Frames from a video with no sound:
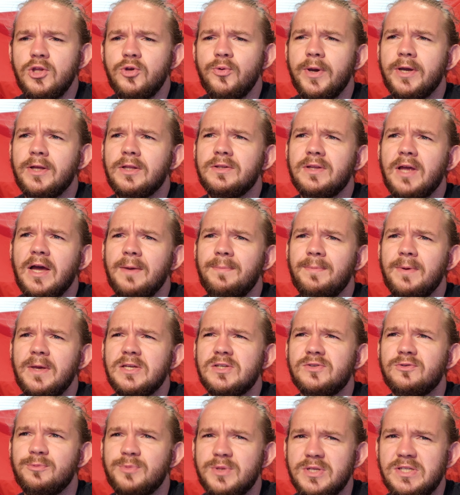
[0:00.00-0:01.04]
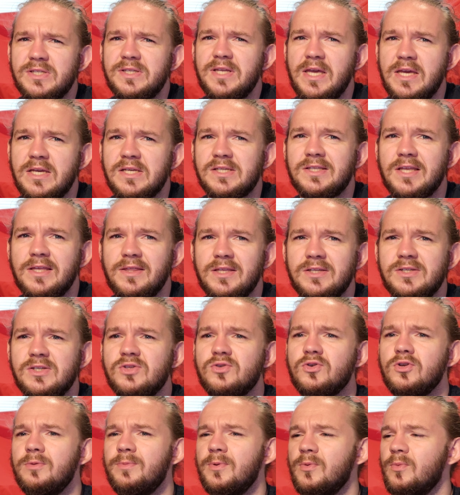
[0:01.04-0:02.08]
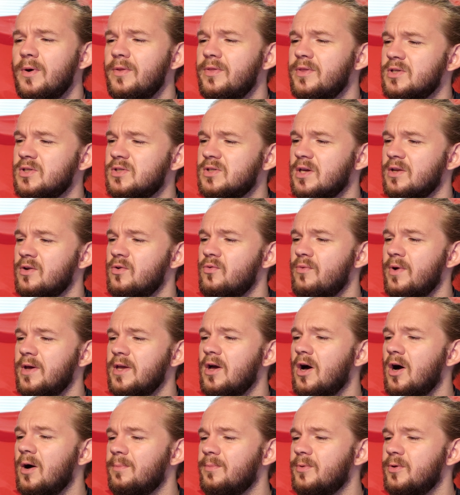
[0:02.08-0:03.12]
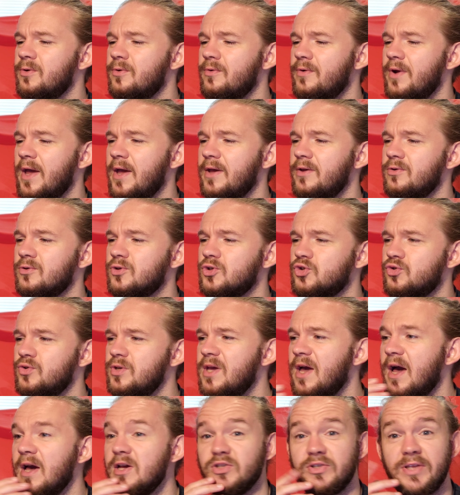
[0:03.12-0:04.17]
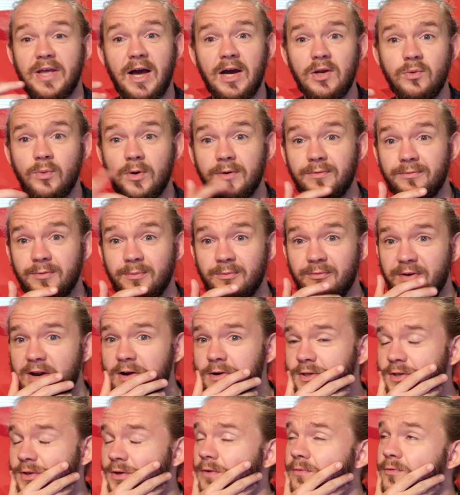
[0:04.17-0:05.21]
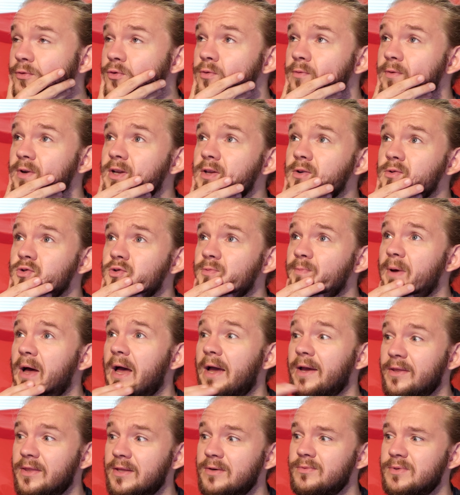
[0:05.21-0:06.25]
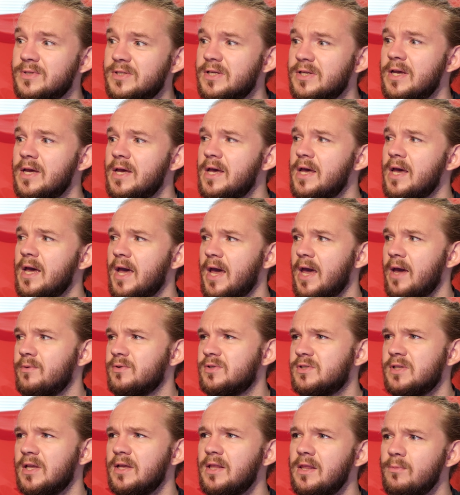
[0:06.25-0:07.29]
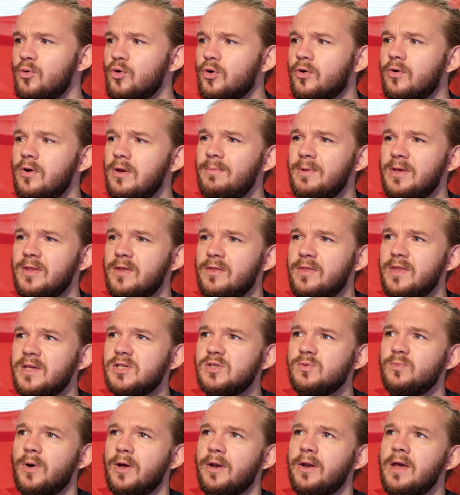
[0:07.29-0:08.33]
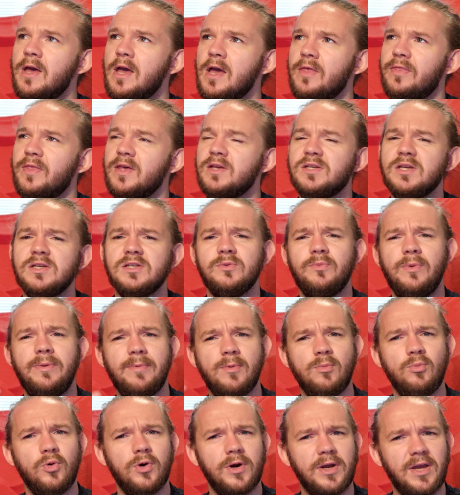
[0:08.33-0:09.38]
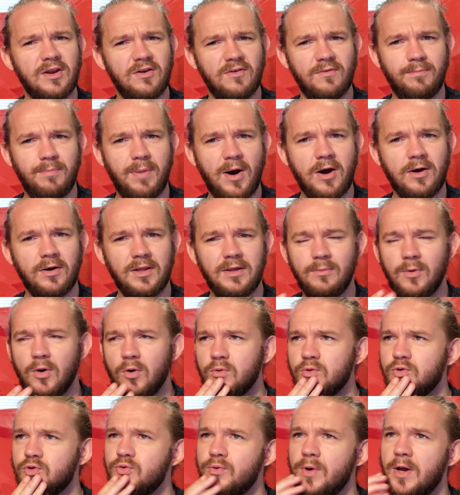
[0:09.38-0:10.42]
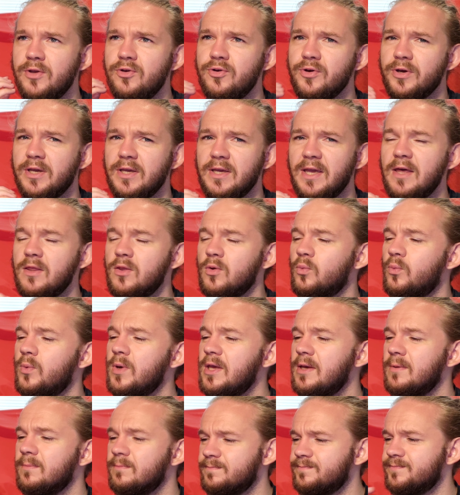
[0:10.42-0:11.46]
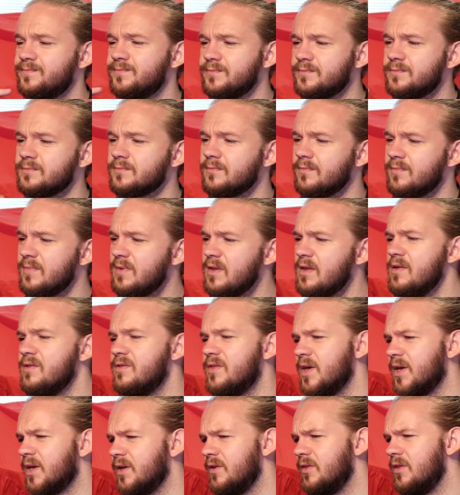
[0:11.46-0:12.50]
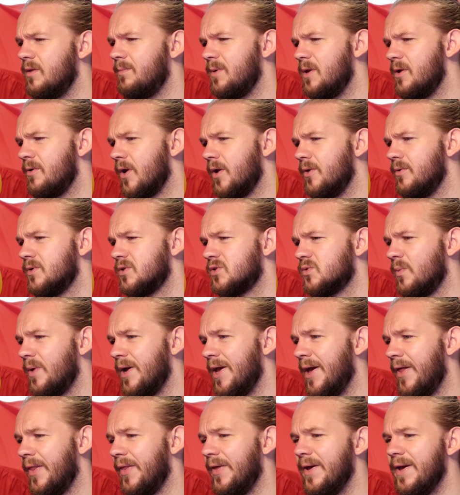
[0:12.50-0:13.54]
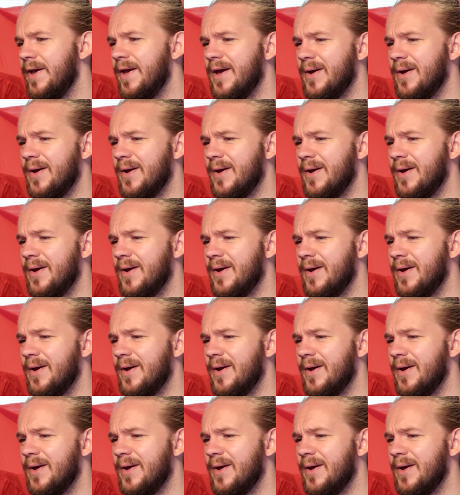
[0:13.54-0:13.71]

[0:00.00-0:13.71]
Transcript: New England IPAs from the States, then this is going to be one that's kind of right up your street. Actually, I had one from Verdant a few videos back that was, it was slightly more creamy than this one. This has a wee bit more kind of barley malt to it, and you can get the wheat thickening the beer out as well.